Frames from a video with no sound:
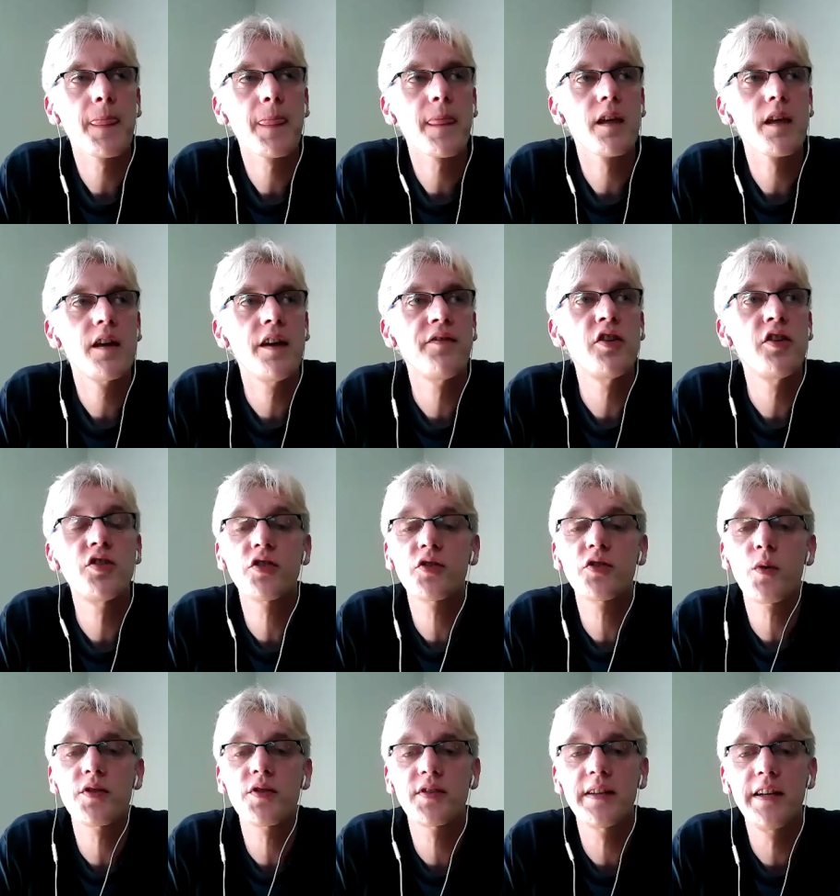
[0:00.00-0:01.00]
If you just
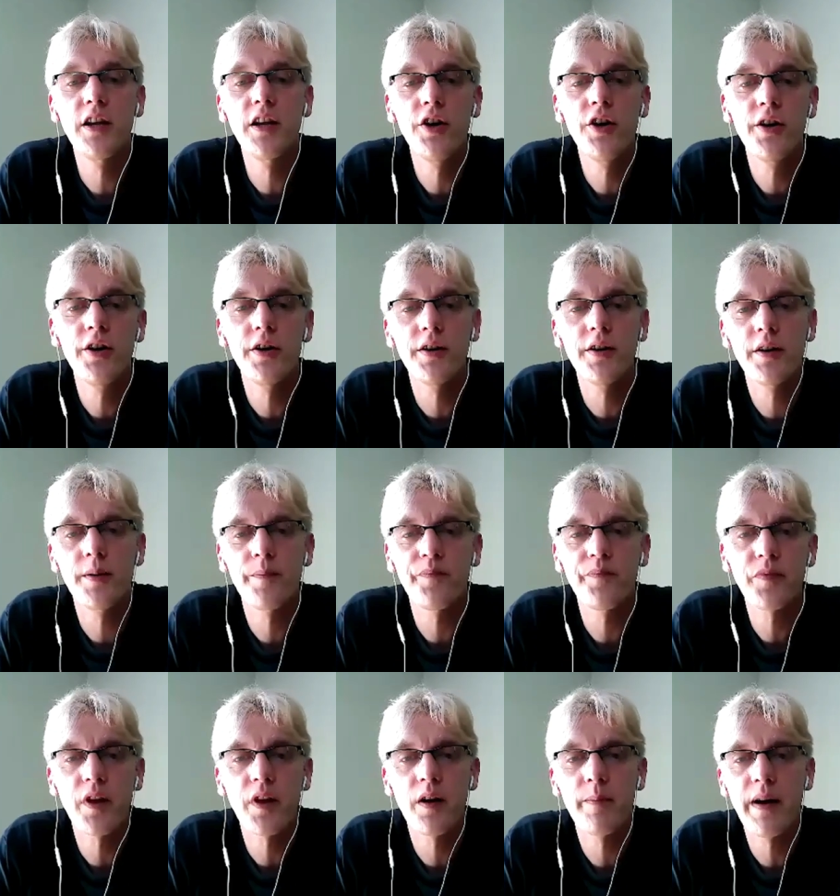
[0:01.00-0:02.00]
want to learn
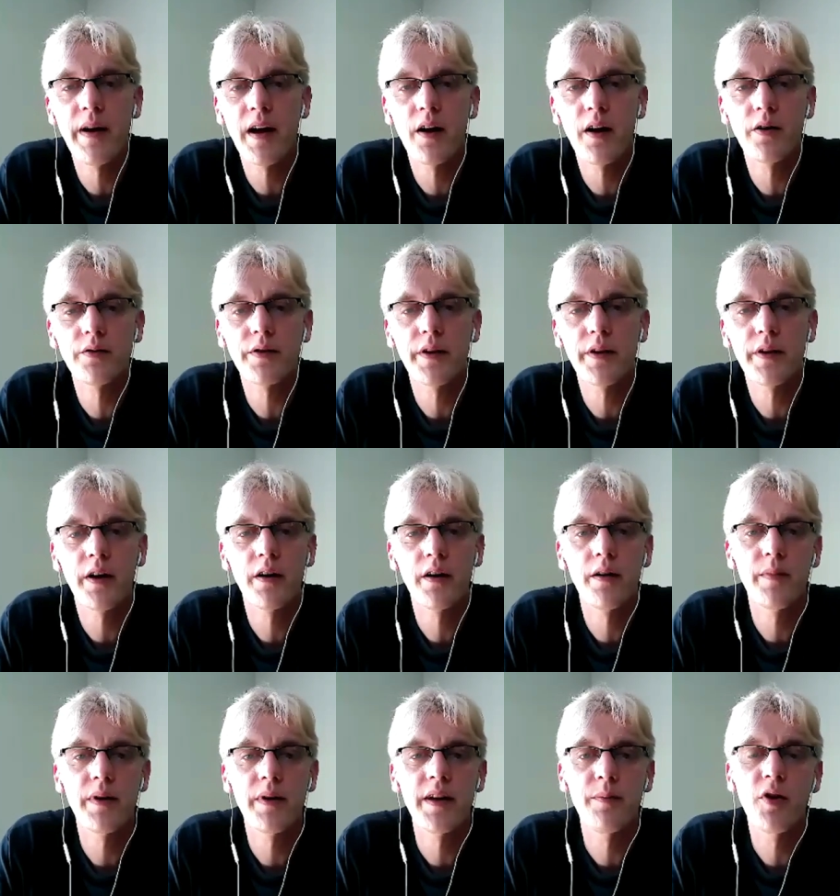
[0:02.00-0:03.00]
about
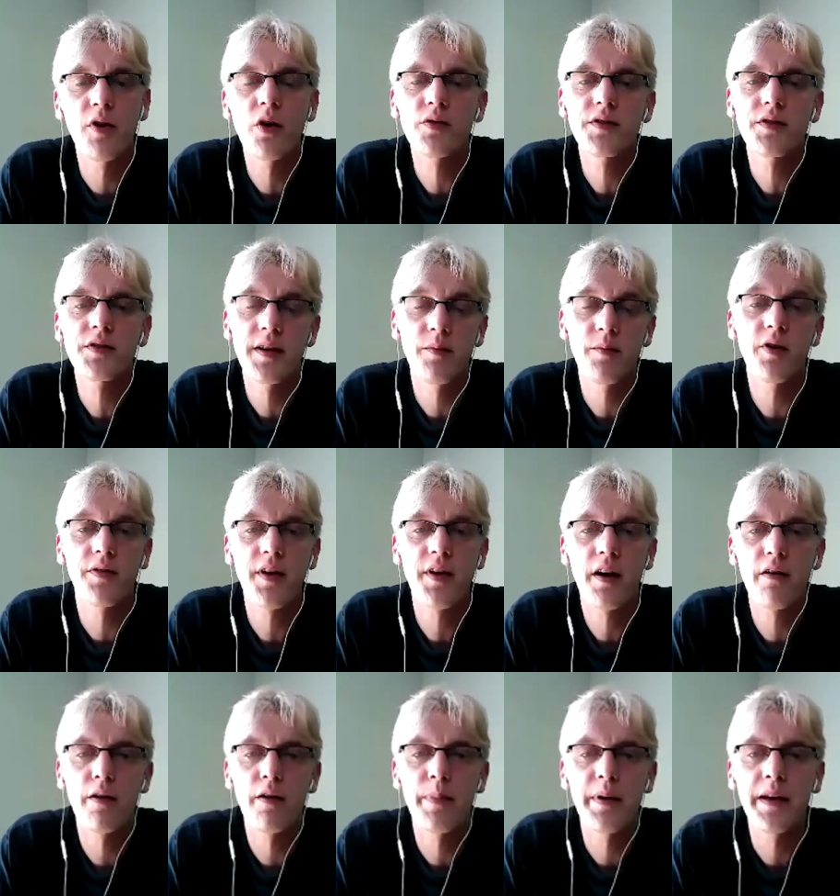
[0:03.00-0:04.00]

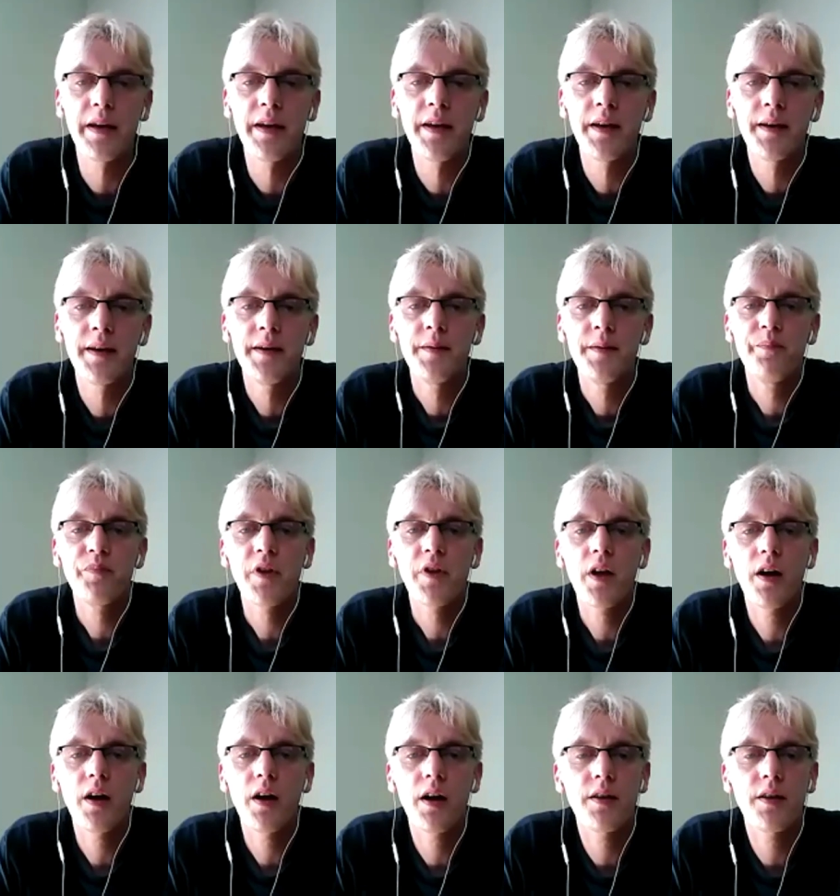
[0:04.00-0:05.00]
hypnotherapy,
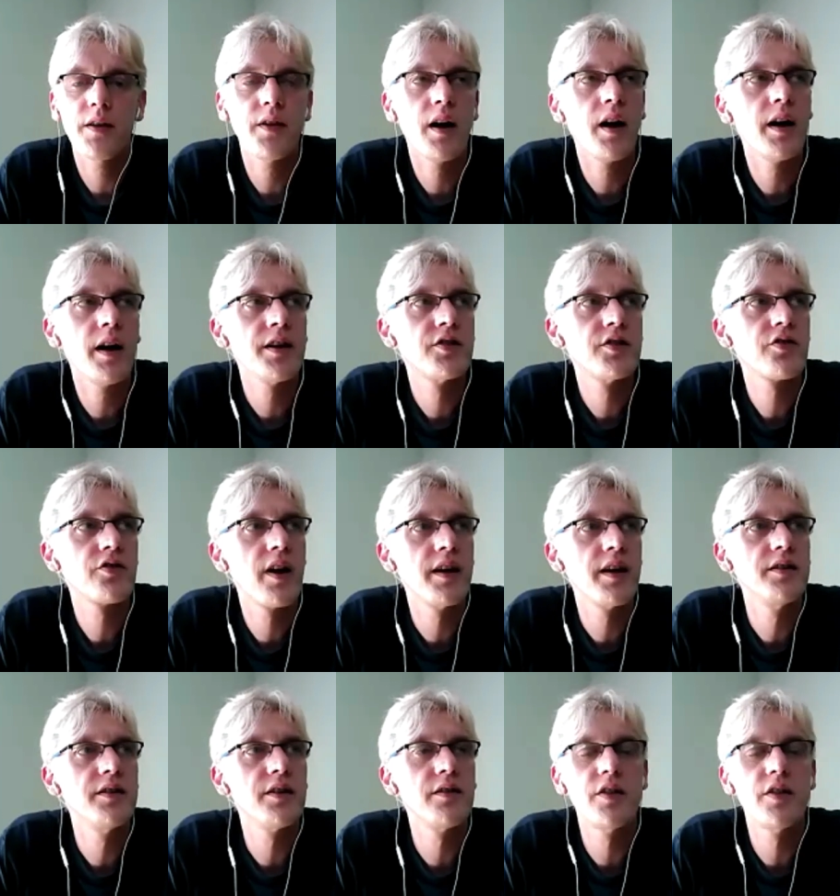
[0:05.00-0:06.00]
I
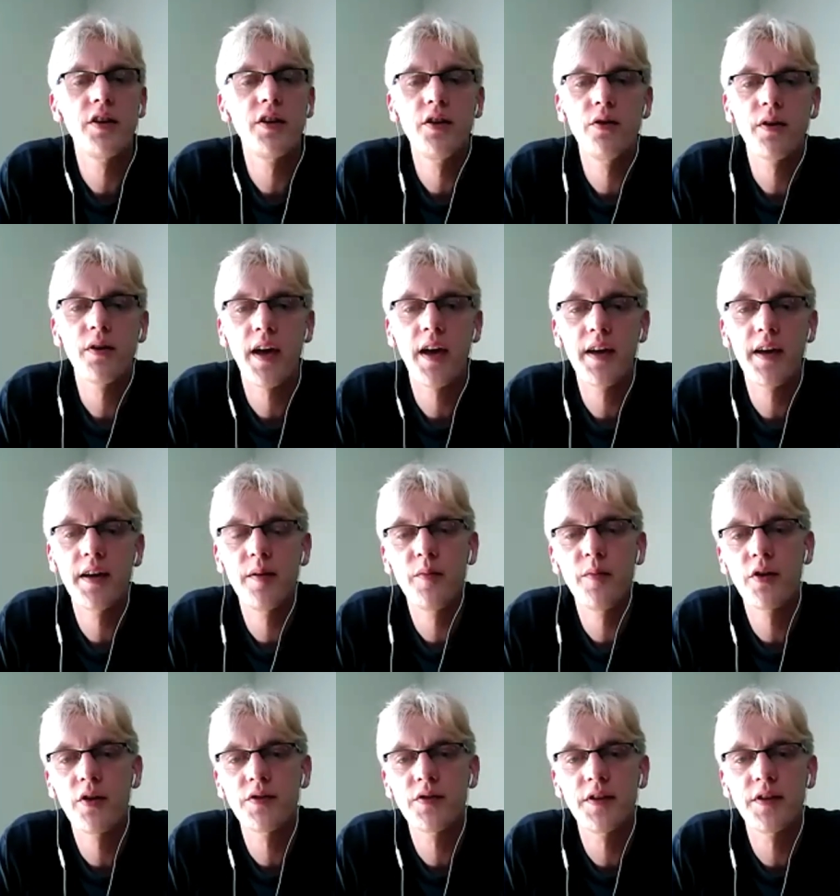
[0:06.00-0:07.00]
trained at the UK
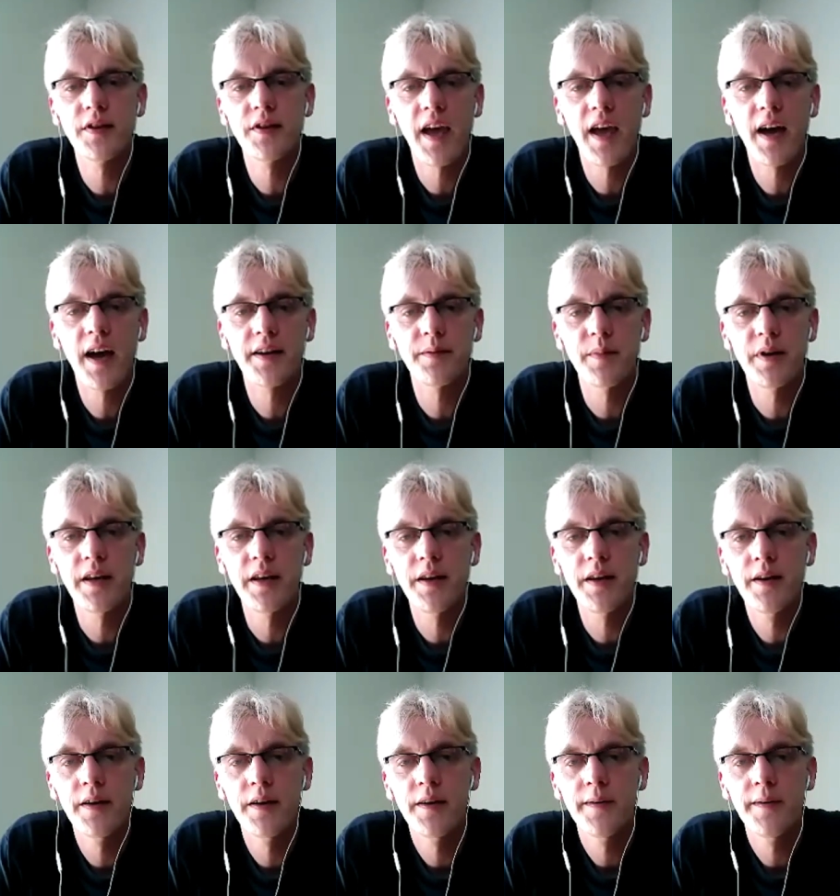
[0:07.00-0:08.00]
Hypnosis Academy.
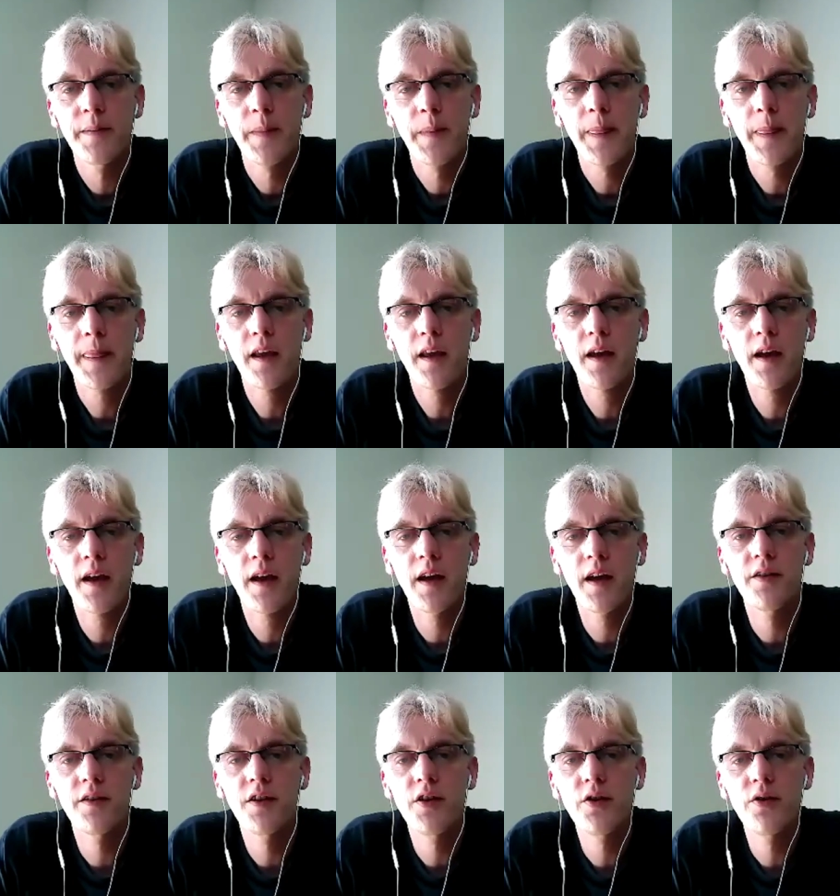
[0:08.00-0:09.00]

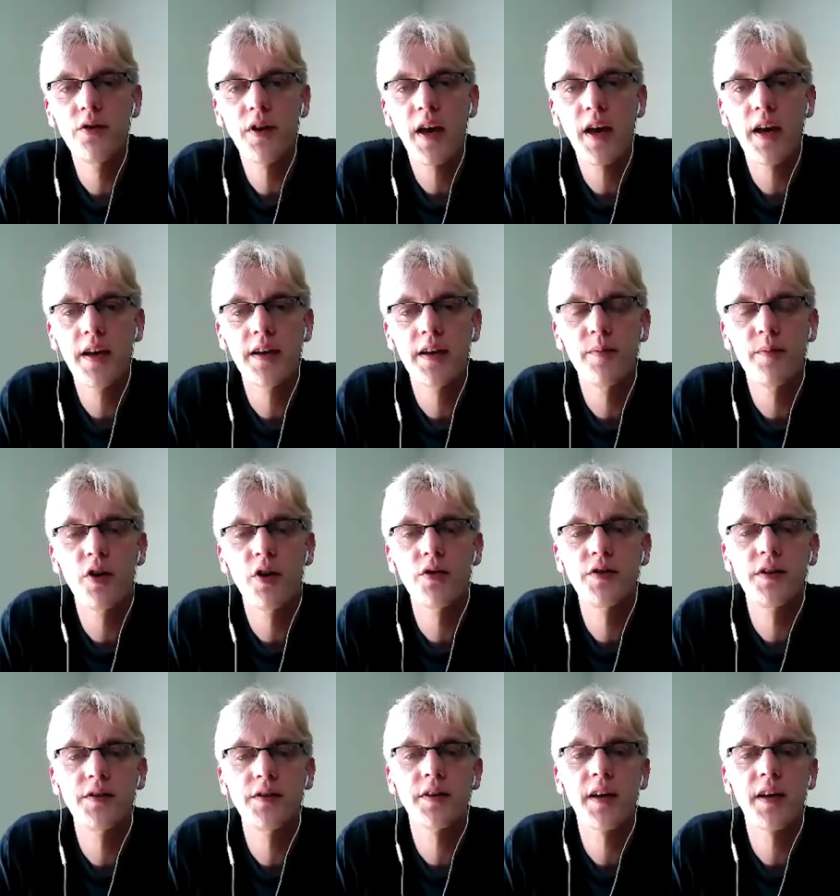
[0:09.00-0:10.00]
And the UK
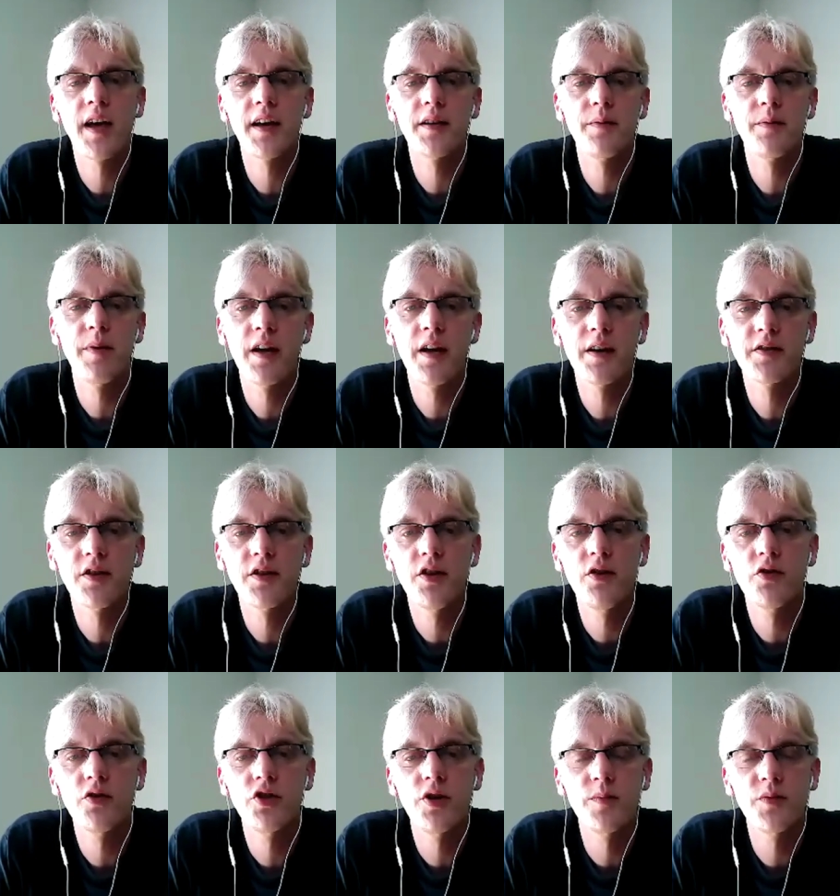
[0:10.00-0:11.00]
Hypnosis Academy has a
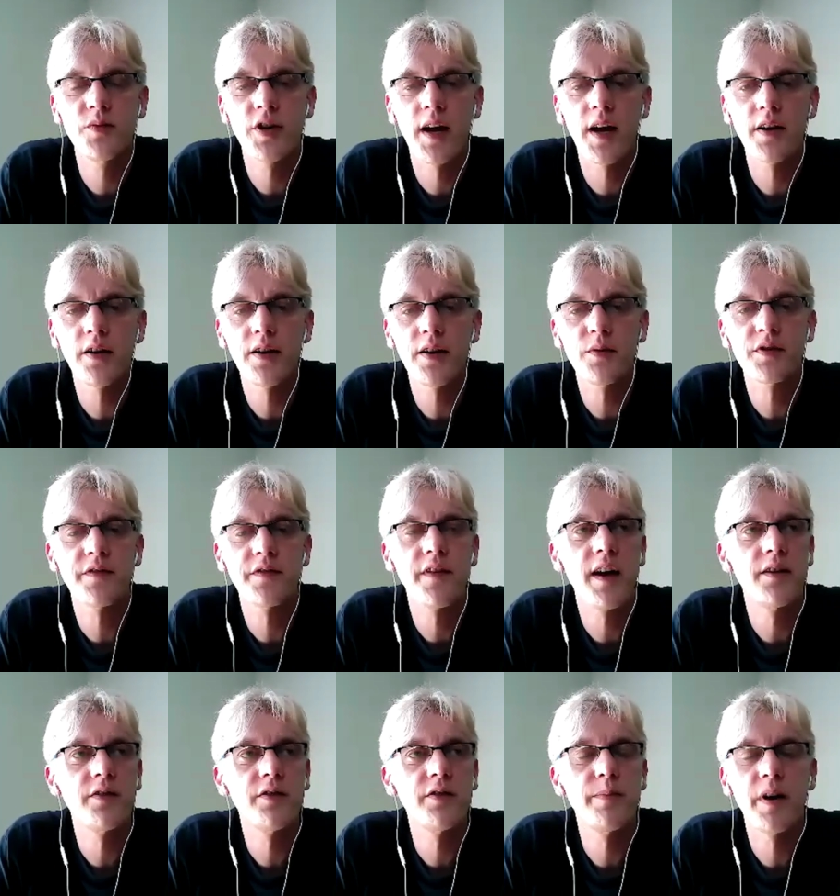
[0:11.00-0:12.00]
YouTube channel. It was
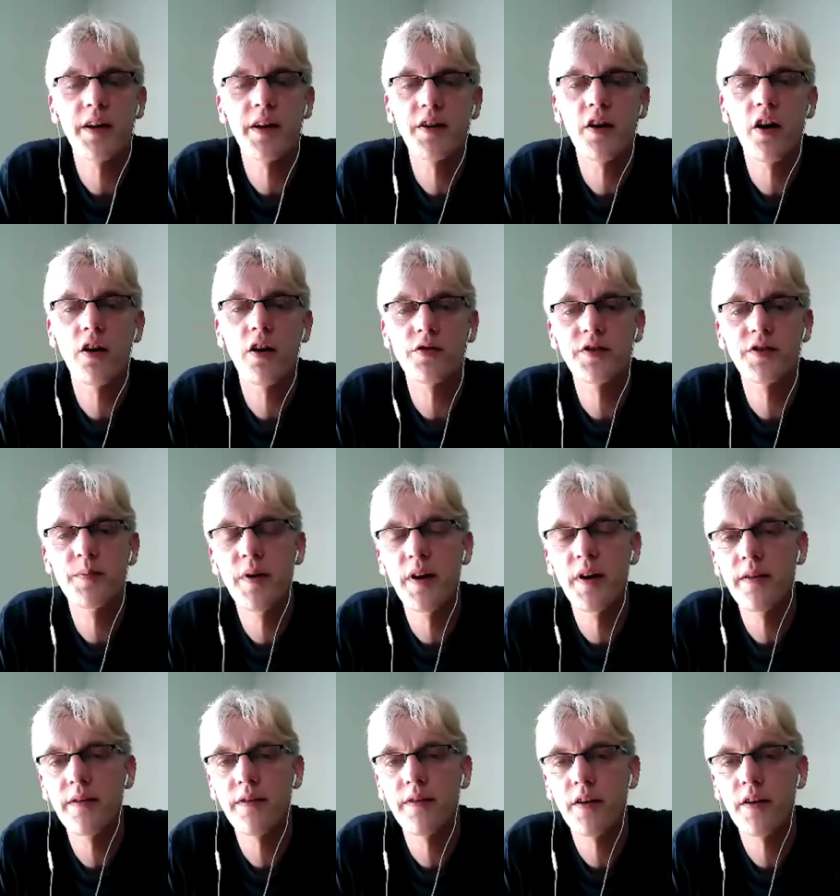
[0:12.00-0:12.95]
founded by Carl Smith.